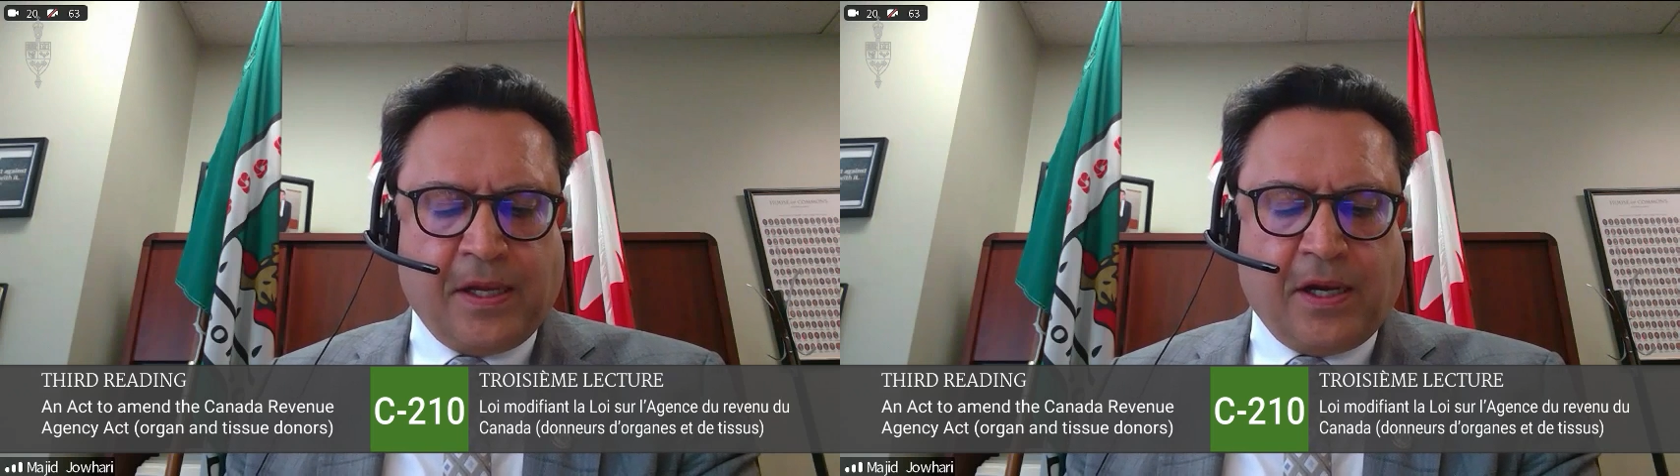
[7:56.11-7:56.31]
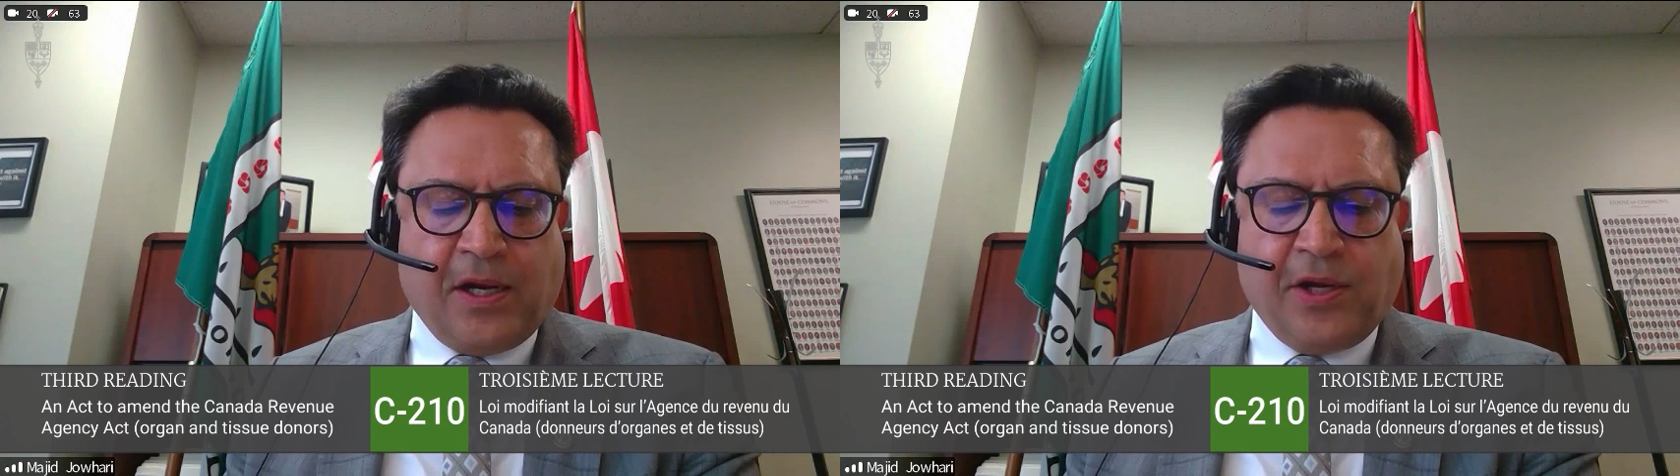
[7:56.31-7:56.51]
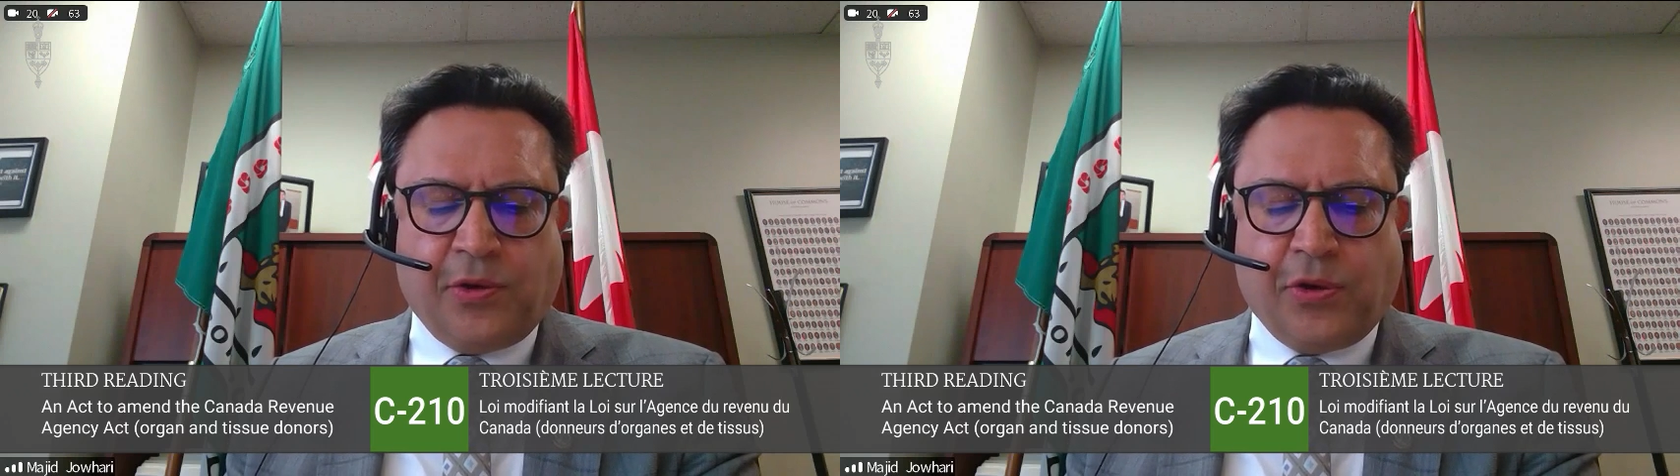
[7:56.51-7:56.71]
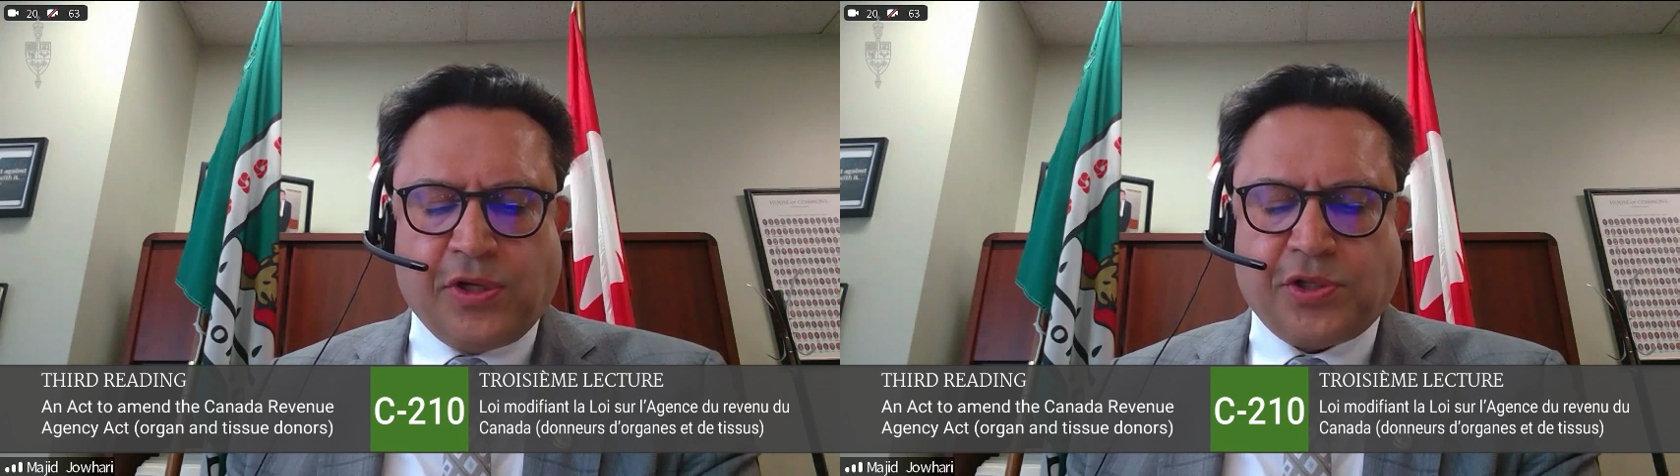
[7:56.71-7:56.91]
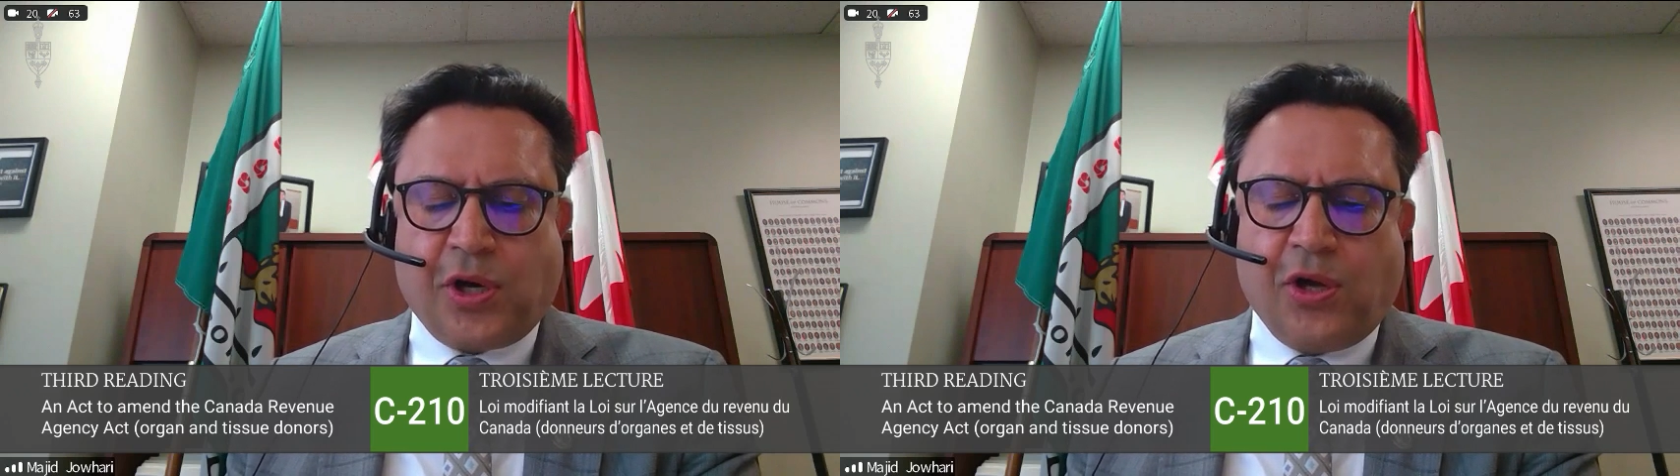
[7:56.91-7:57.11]
I
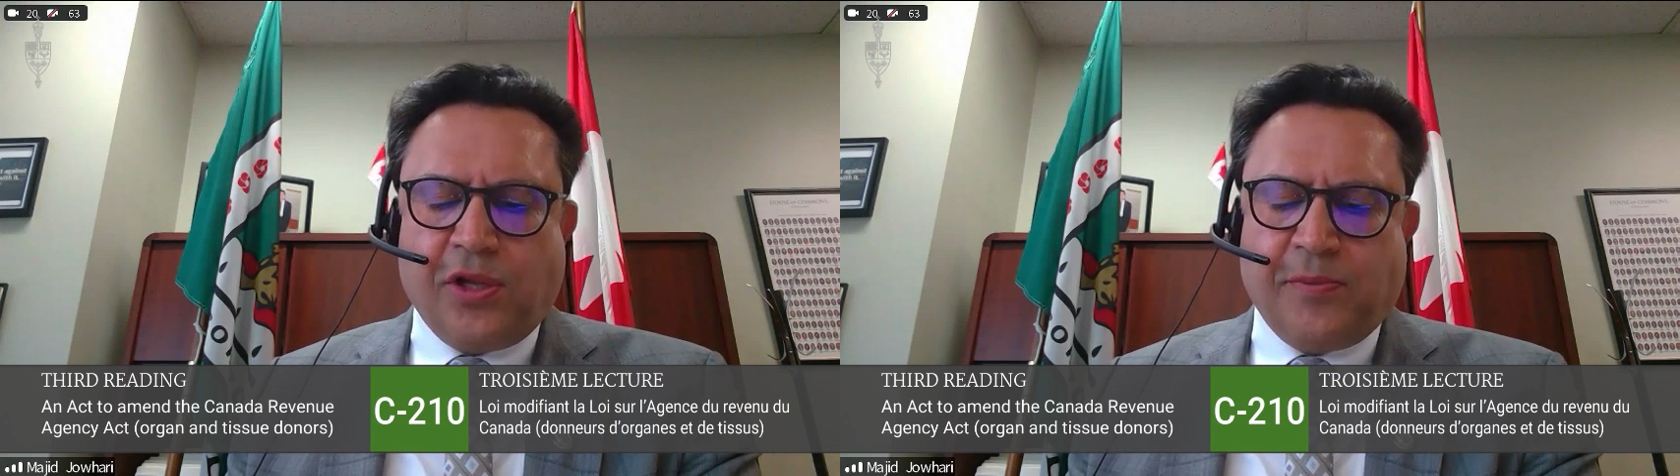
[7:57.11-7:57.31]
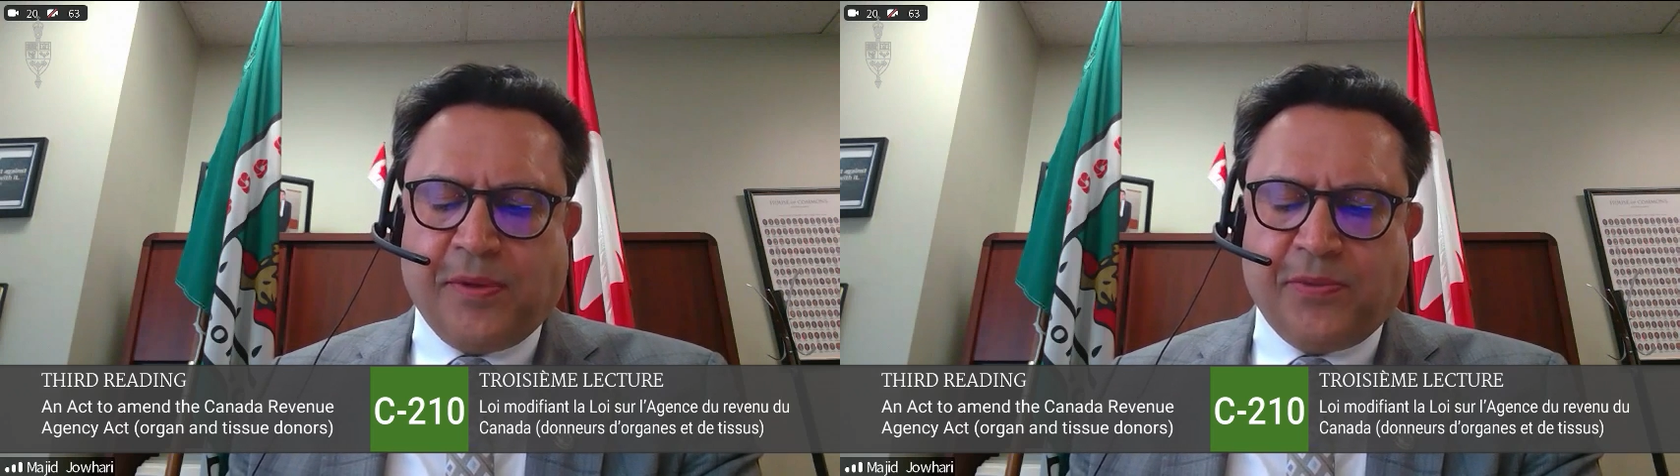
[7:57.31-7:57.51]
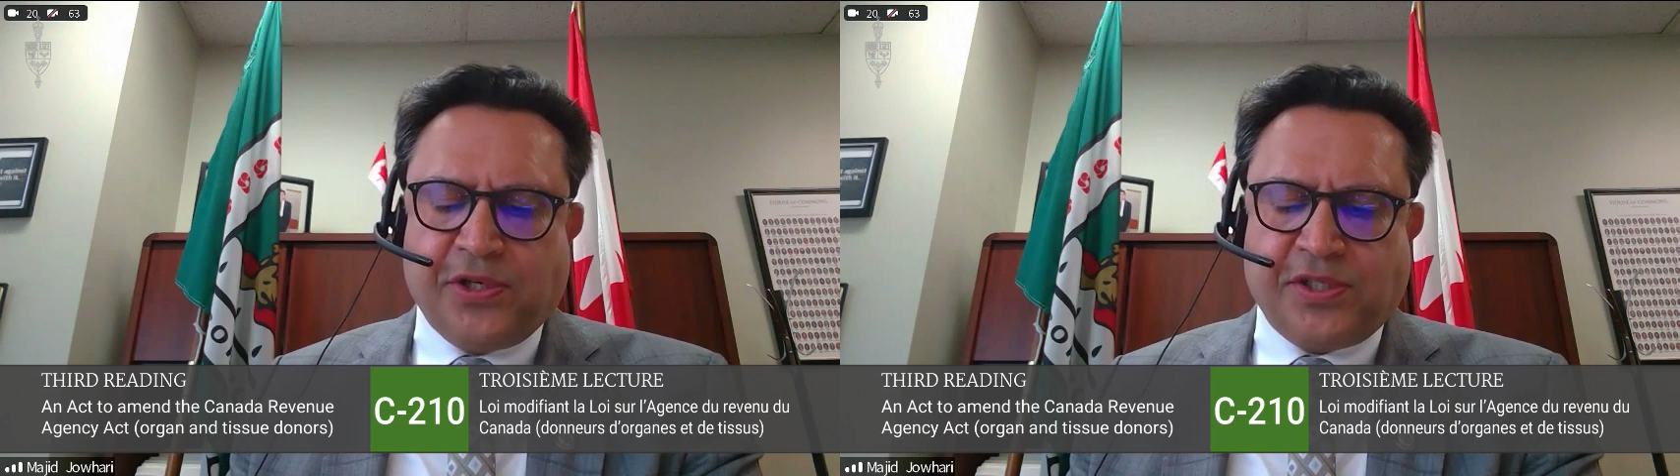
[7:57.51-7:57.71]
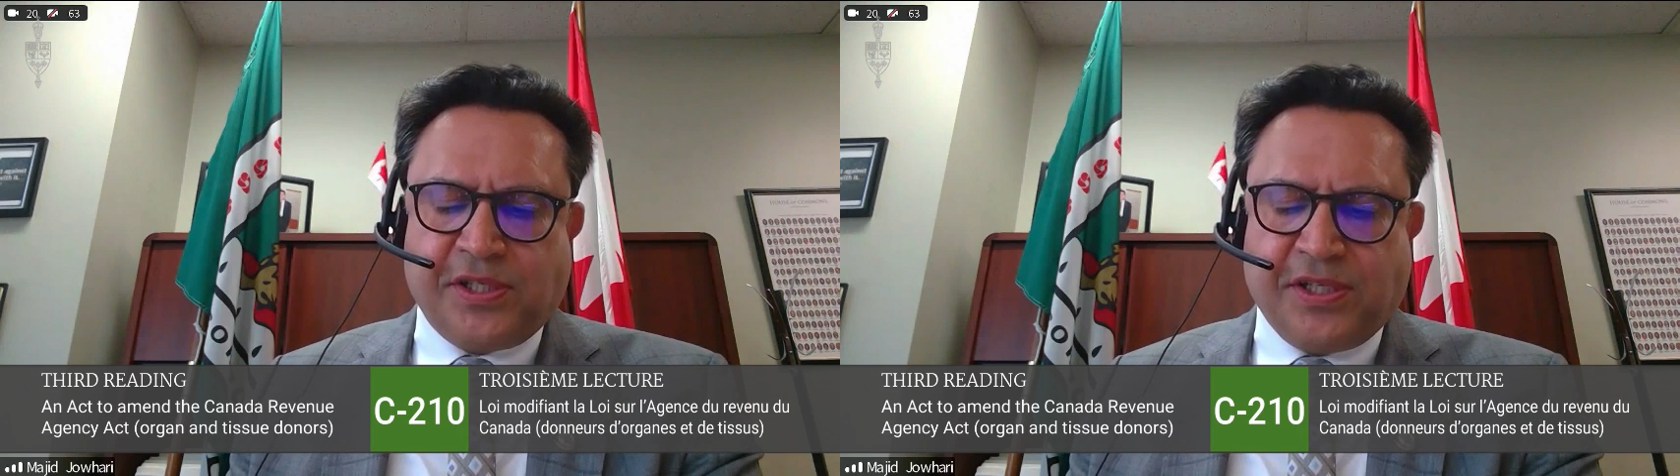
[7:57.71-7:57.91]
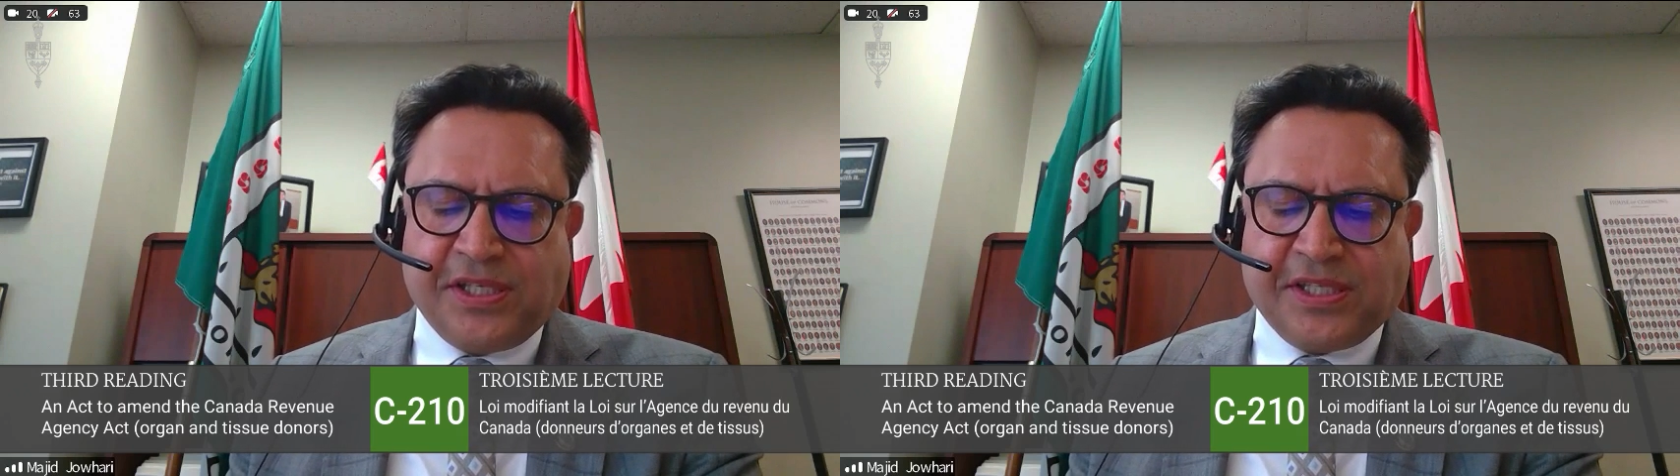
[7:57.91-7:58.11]
encourage all the members
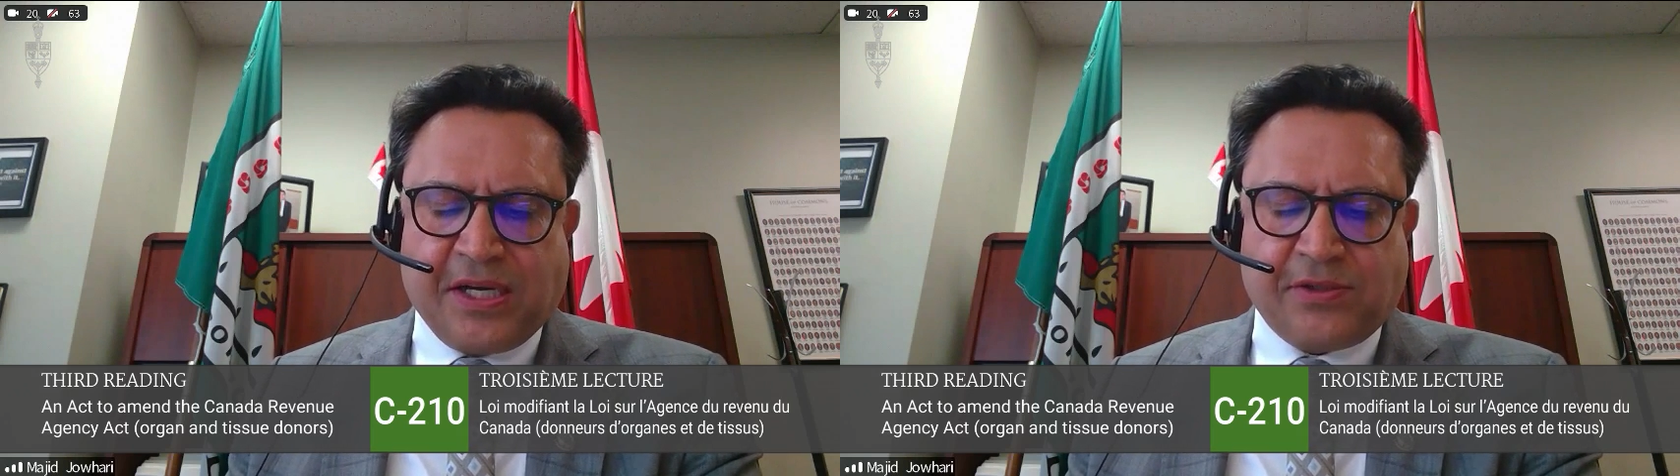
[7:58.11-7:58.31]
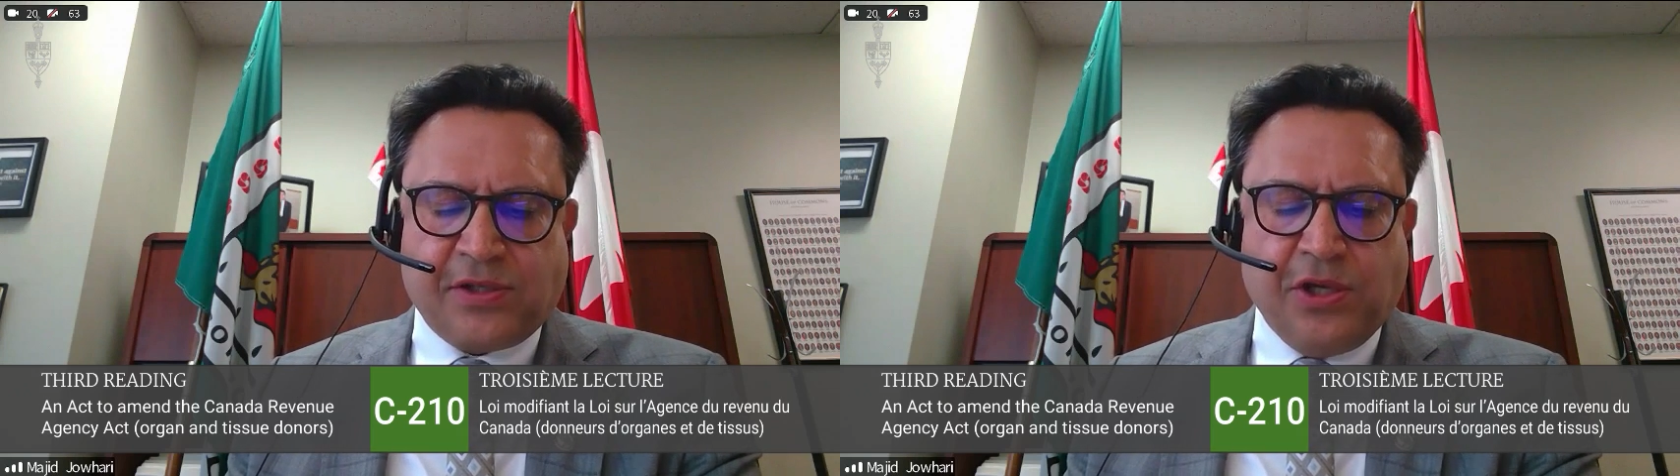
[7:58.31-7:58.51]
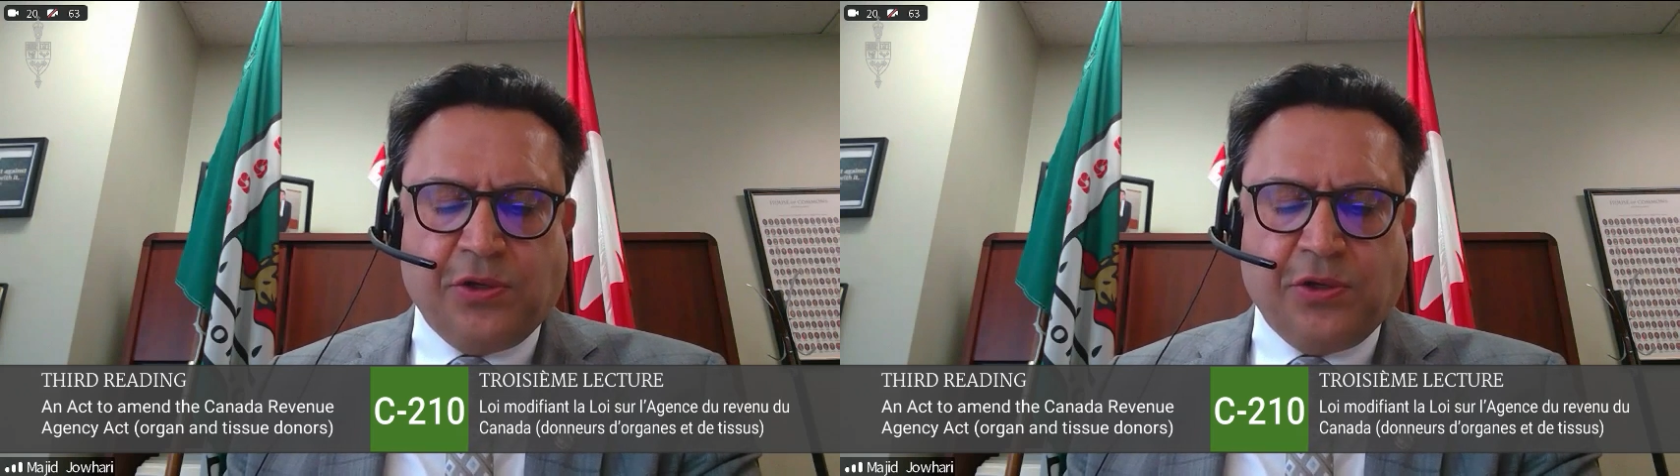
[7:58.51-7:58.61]
in this House